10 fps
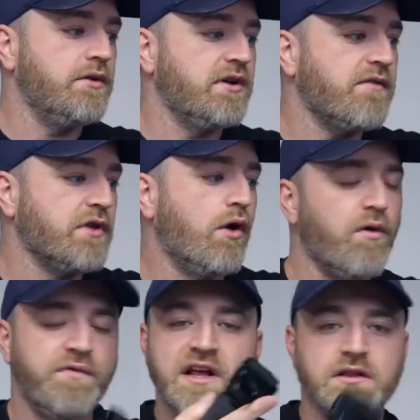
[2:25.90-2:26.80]
You can have the
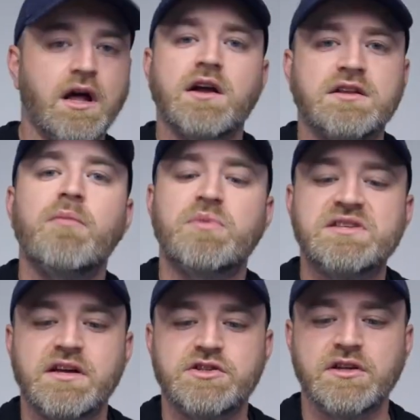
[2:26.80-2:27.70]
whole thing locked up,
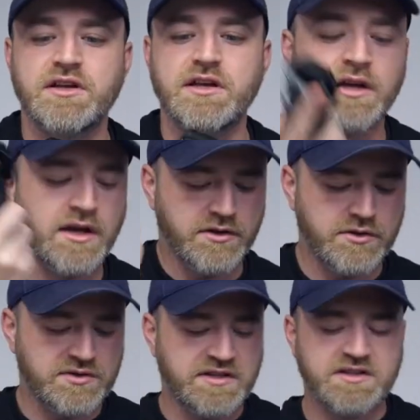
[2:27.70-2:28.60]
essentially,
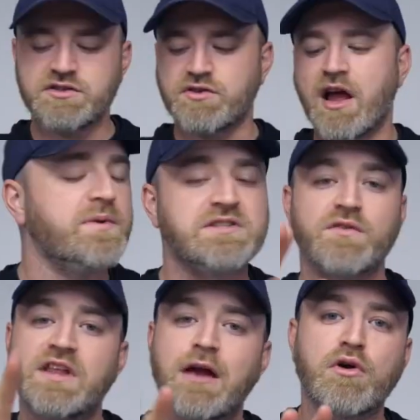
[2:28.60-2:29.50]
using this strap. So
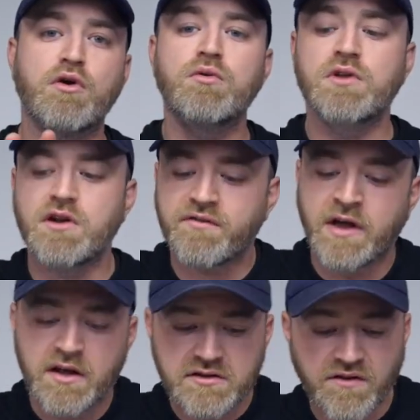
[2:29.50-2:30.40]
they were cool enough
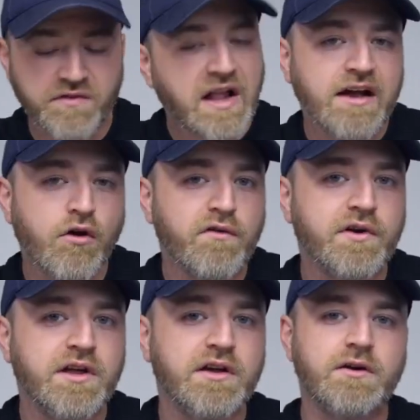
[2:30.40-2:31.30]
to fly over
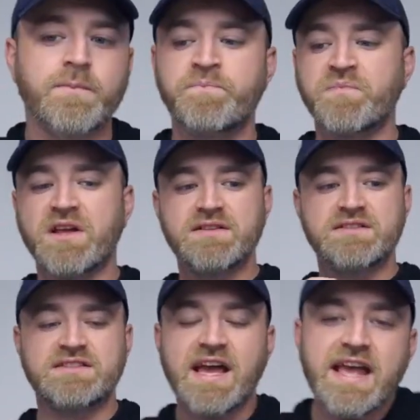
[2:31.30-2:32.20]
here,
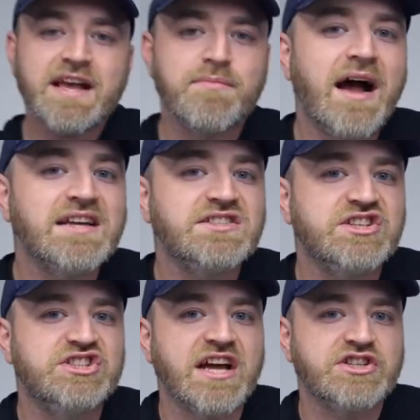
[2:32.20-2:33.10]
take my
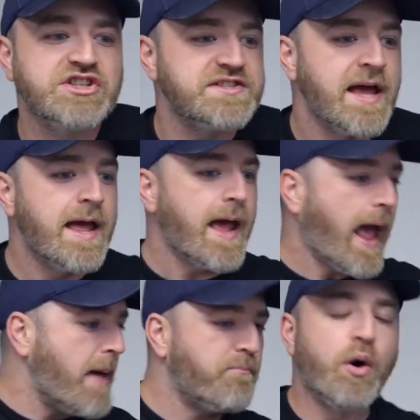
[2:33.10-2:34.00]
suggestions,
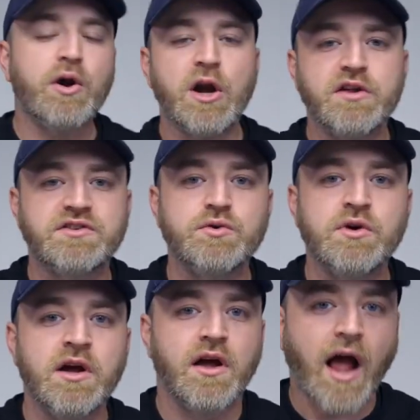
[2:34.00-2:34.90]
and put it into,
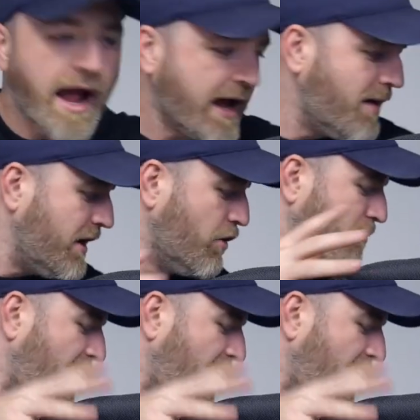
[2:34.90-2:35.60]
I got my own